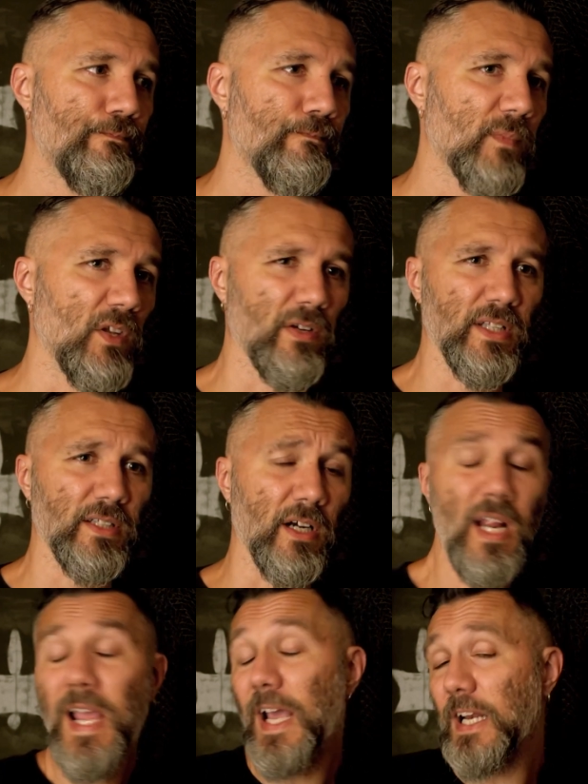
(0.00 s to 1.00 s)
You'll get there.
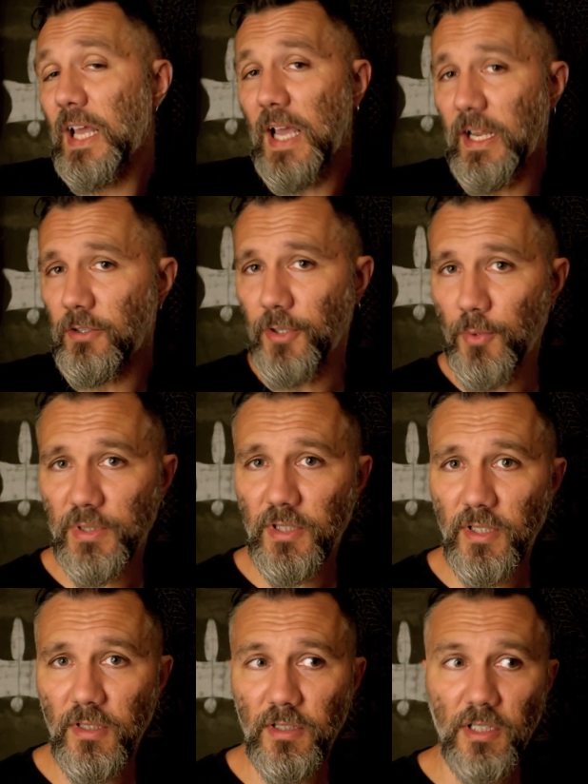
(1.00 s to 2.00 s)
And I don't know what
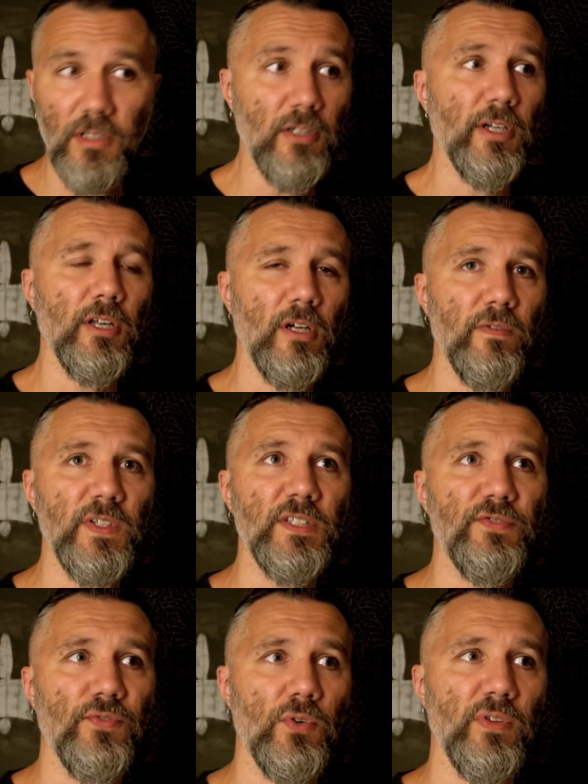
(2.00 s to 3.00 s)
the learning curve is
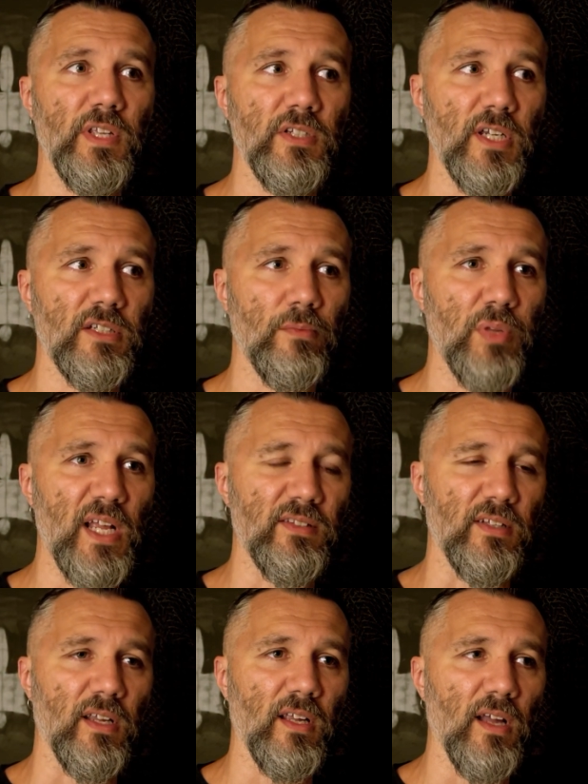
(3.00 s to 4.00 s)
for the injection
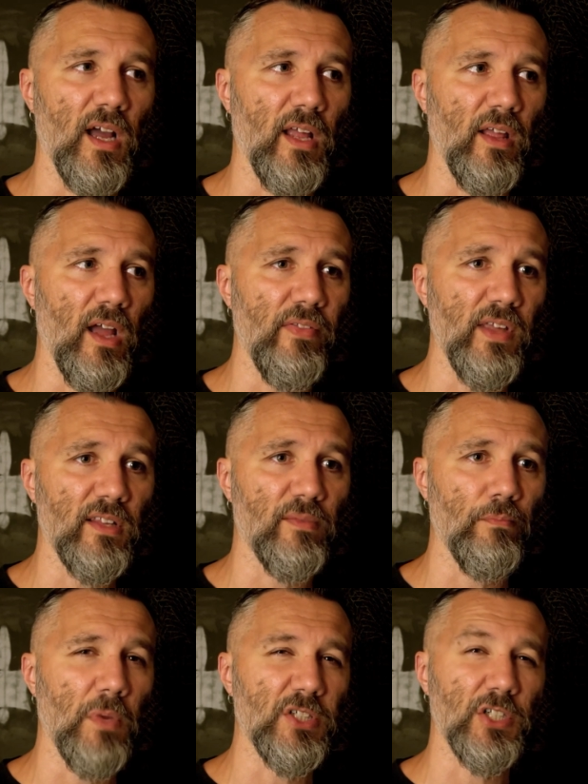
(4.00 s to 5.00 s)
plastic. I think it's
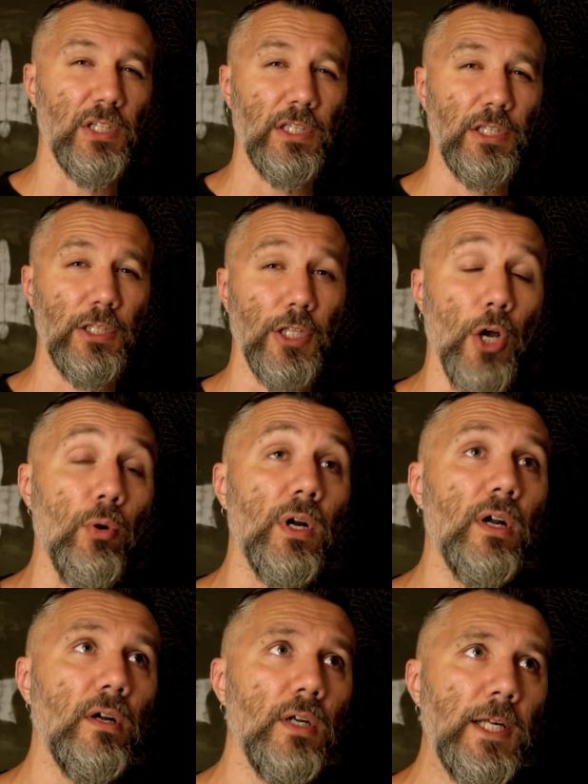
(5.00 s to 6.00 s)
much
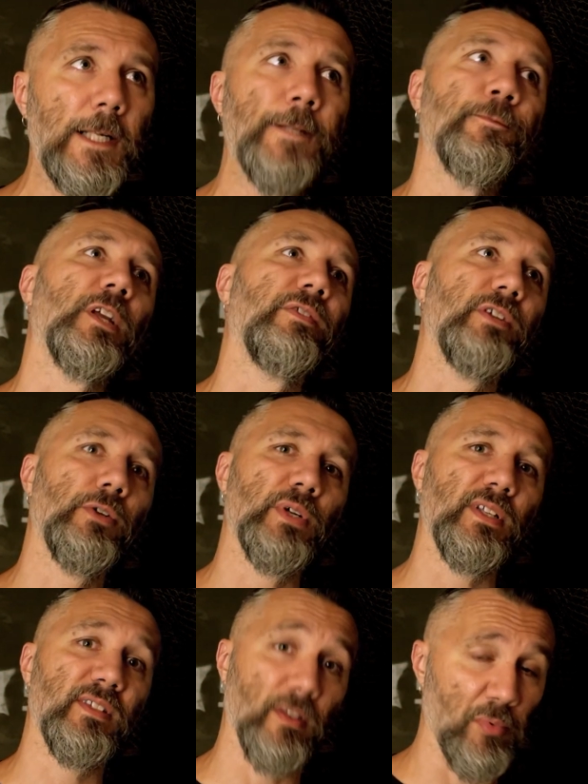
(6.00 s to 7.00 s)
lower if you're doing
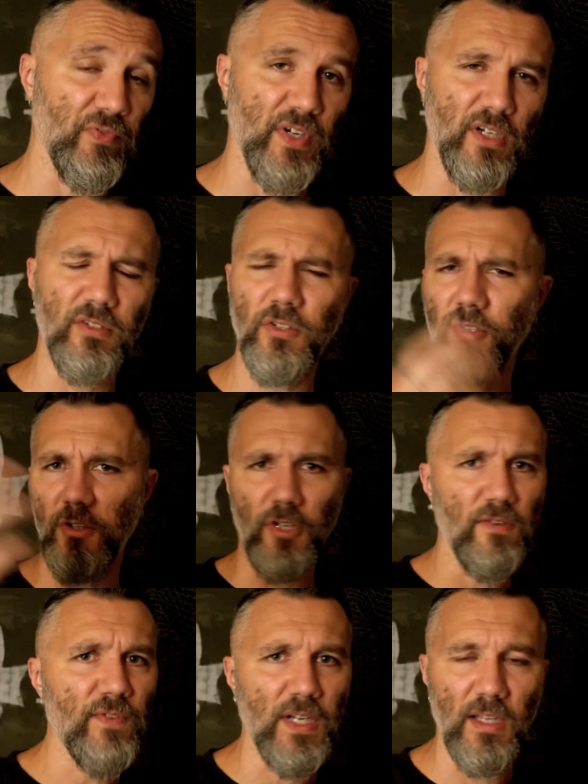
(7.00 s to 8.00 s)
simple figures. So you
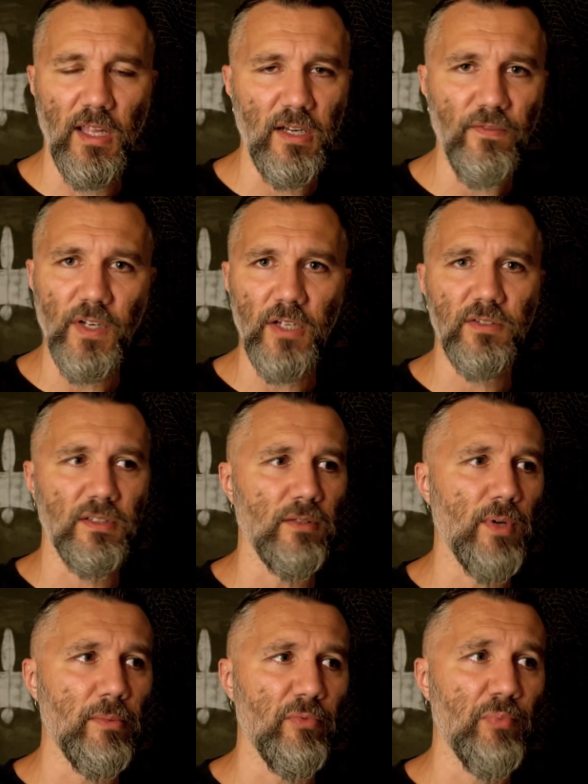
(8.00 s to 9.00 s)
can find a lot of videos on the
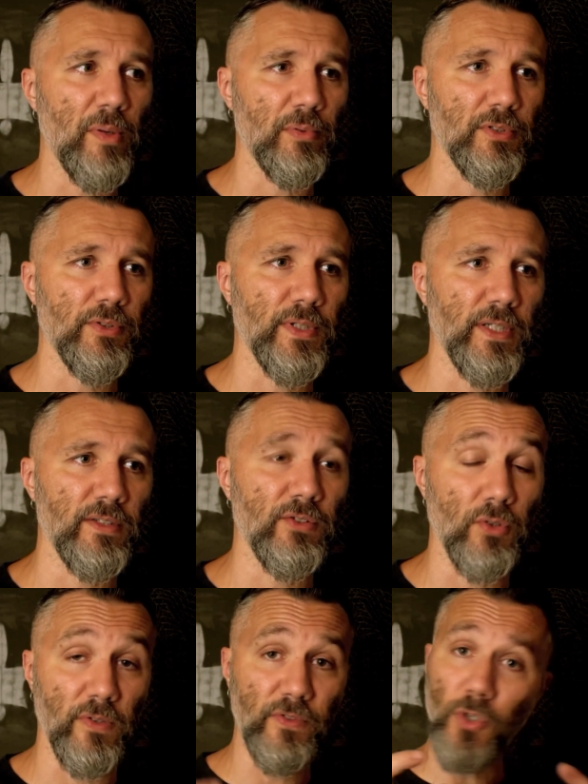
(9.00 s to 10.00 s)
web of people doing
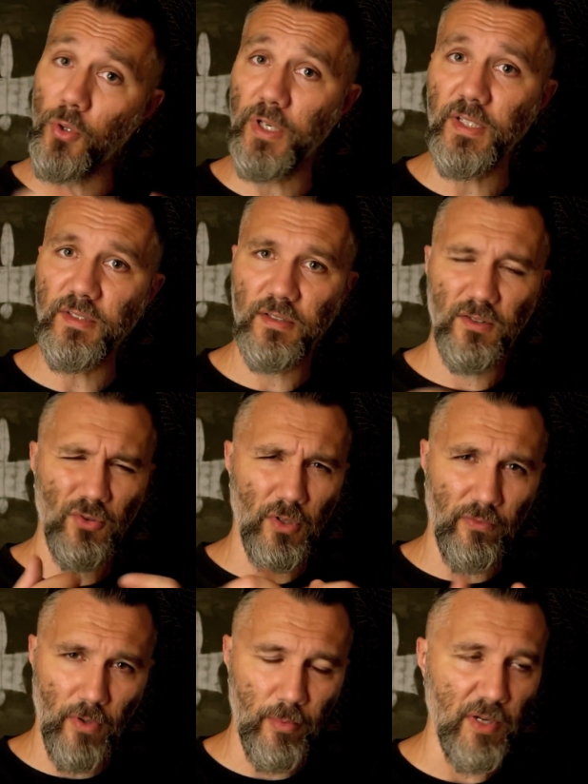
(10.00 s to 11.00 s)
sort of toys, sort
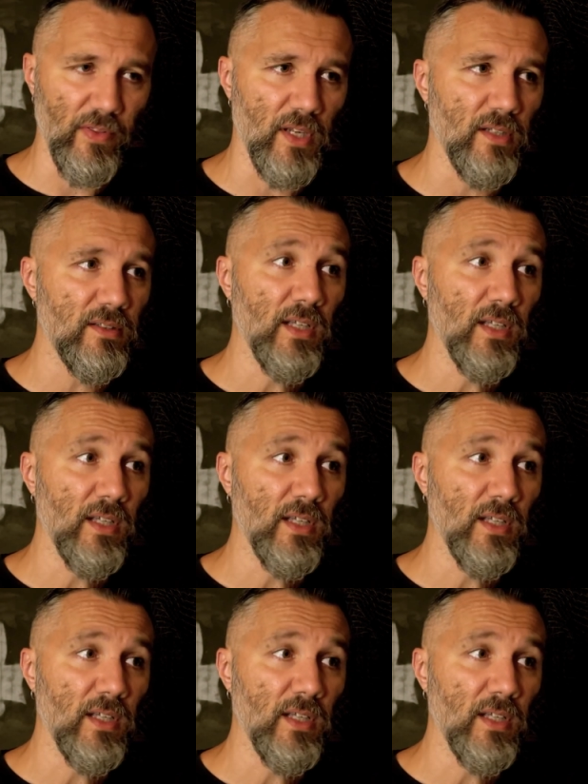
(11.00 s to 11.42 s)
of rubbery things.